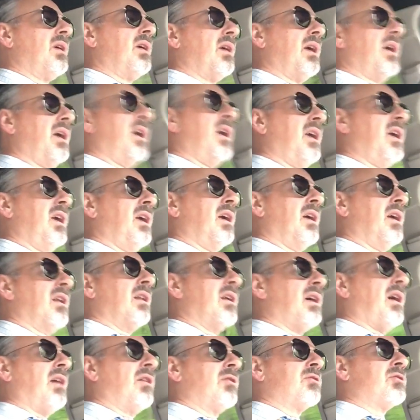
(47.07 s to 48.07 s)
And
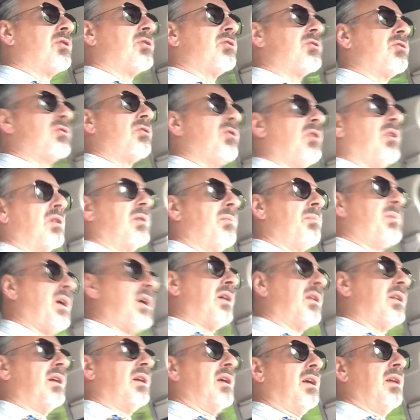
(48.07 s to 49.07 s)
I'll just talk
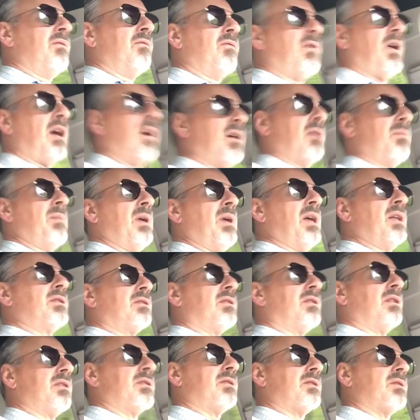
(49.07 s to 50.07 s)
about
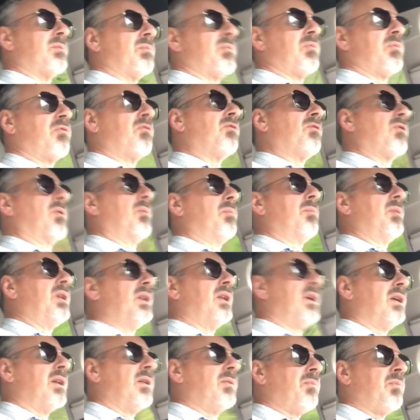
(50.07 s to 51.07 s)
environmentalism for a minute.